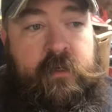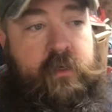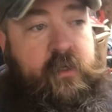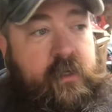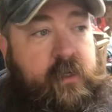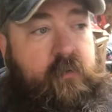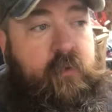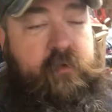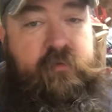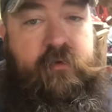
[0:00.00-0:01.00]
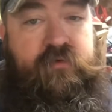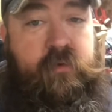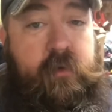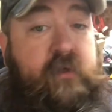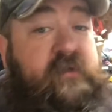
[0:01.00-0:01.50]
run it through your
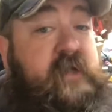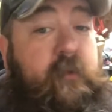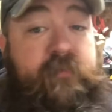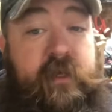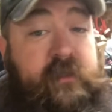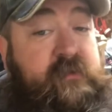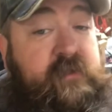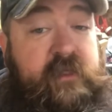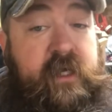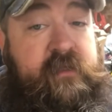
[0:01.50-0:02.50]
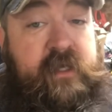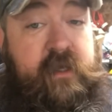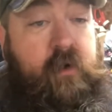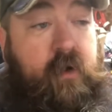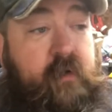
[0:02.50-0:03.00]
joint or something to cut that
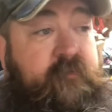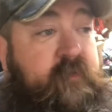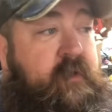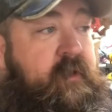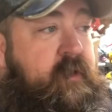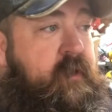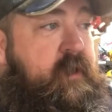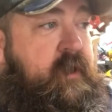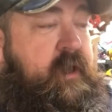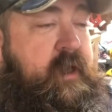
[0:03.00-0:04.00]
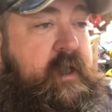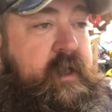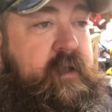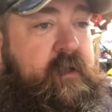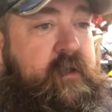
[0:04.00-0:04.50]
off.
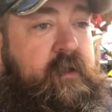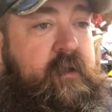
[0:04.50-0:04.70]
And